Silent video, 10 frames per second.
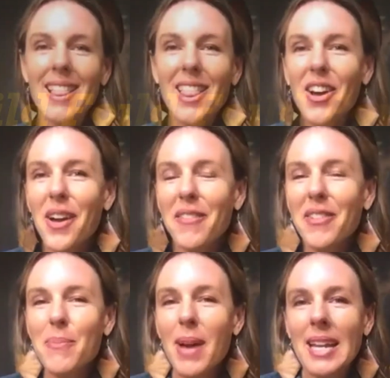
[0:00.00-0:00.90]

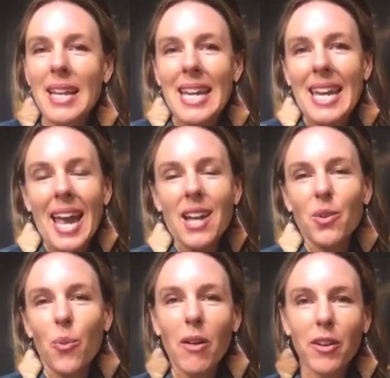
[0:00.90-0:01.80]
everybody,
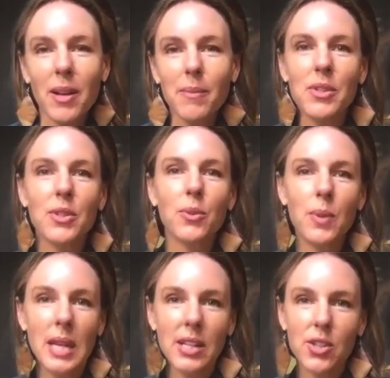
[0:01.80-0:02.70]
and welcome to
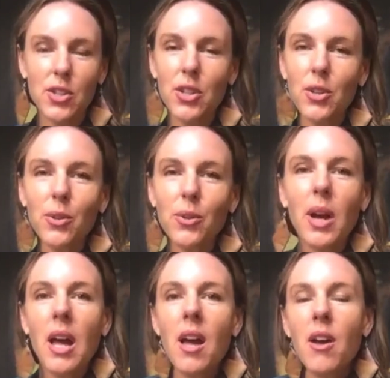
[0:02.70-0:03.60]
week 2
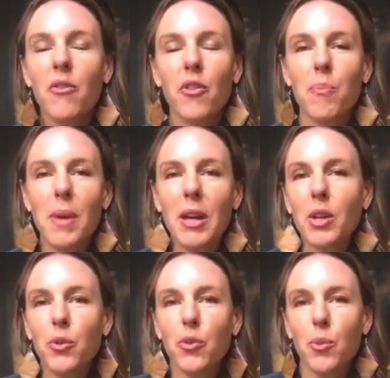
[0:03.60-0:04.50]
for
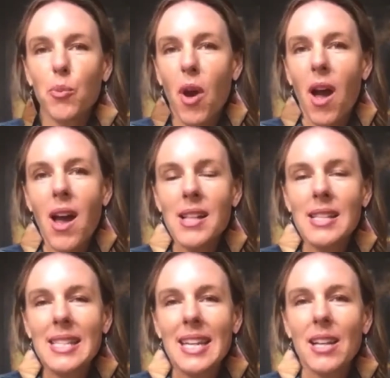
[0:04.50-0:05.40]
Build for
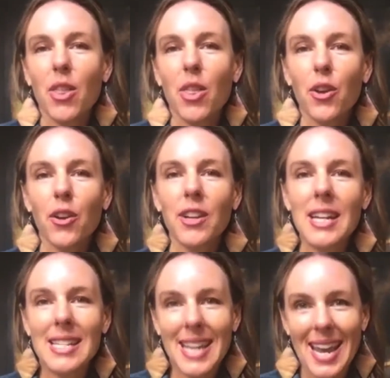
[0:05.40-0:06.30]
Bronze in
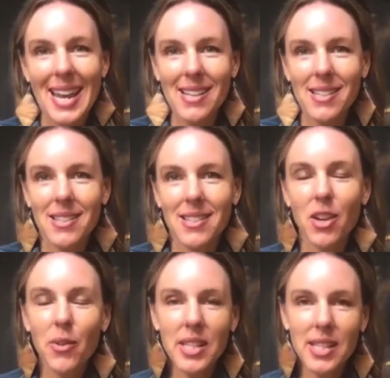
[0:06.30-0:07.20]
30 days.
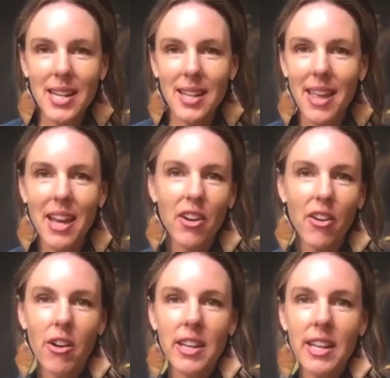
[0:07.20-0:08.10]
So excited that you're
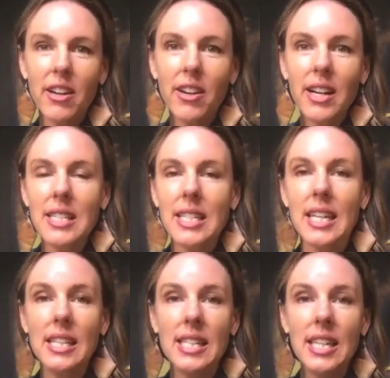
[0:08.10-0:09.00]
all here and to
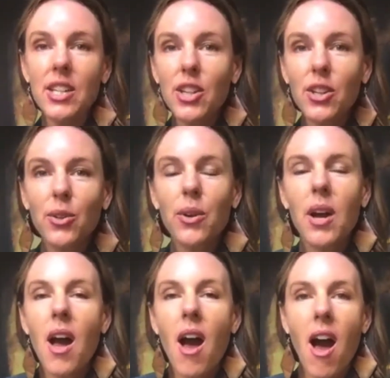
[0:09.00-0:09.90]
continue
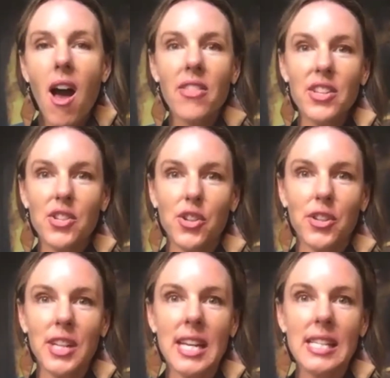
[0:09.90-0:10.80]
on this
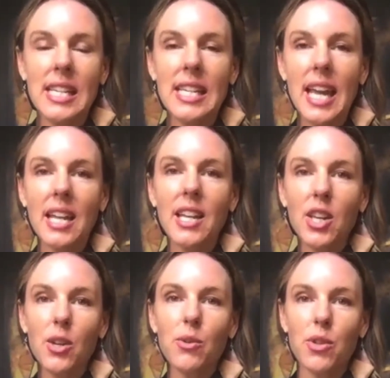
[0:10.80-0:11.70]
journey to getting
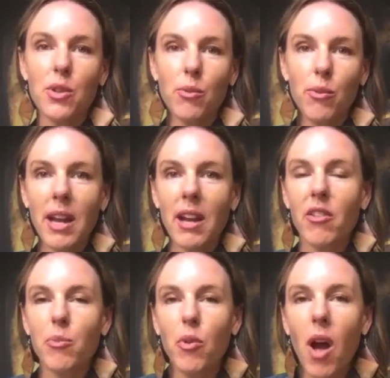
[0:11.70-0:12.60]
you to the rank
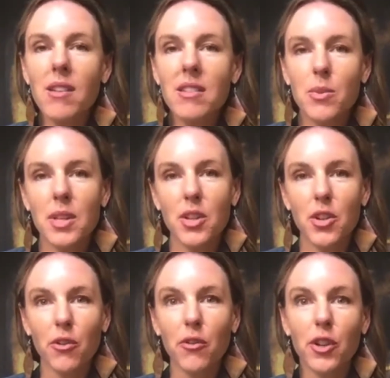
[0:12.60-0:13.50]
of bronze within
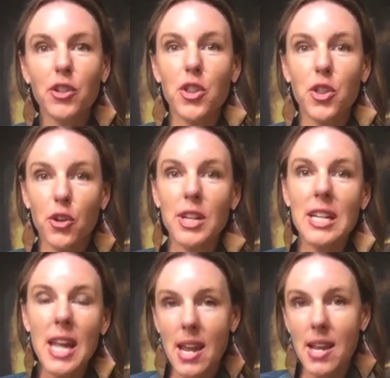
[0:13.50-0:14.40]
your first 30
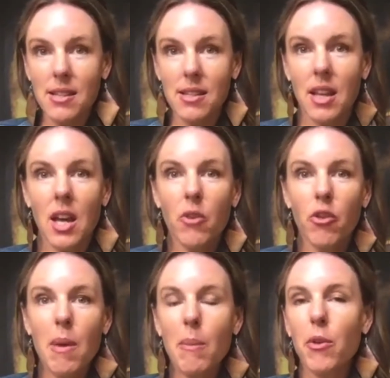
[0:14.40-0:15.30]
days.
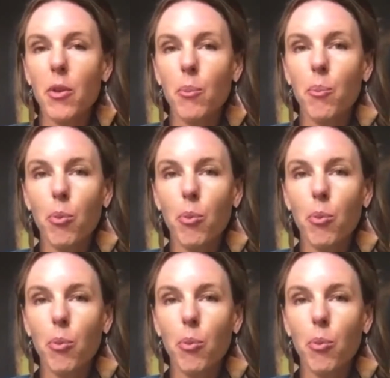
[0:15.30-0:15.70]
Remember, the